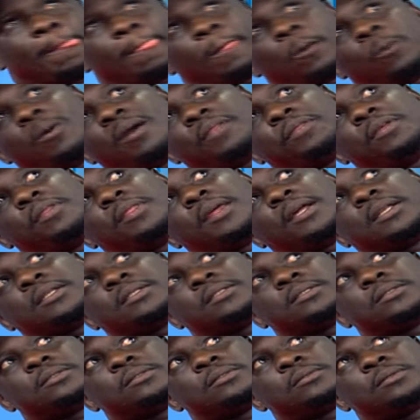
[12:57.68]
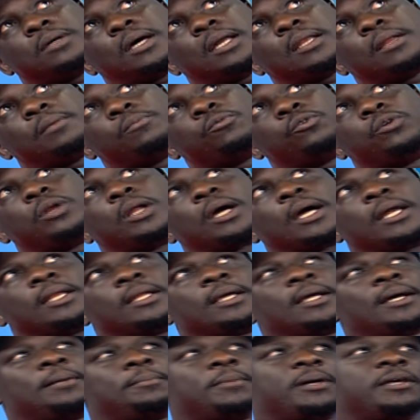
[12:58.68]
one thing that hata mimi wanaga ni
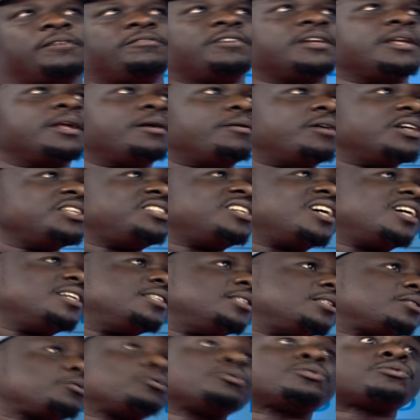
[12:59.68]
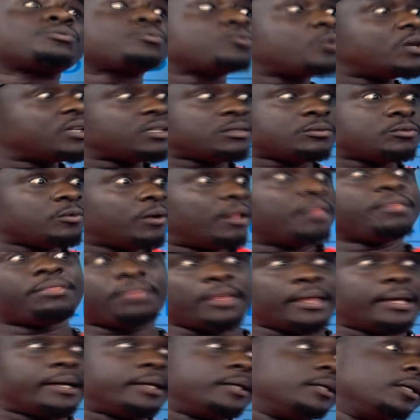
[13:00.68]
kama even our judges. Because one
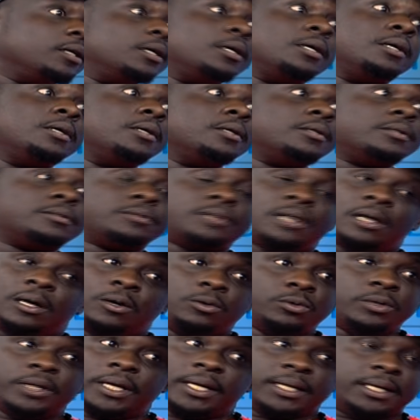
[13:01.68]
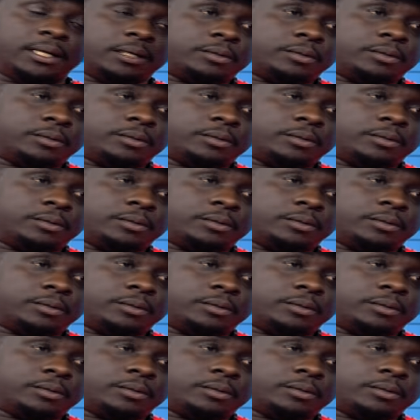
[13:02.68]
thing, hautaenda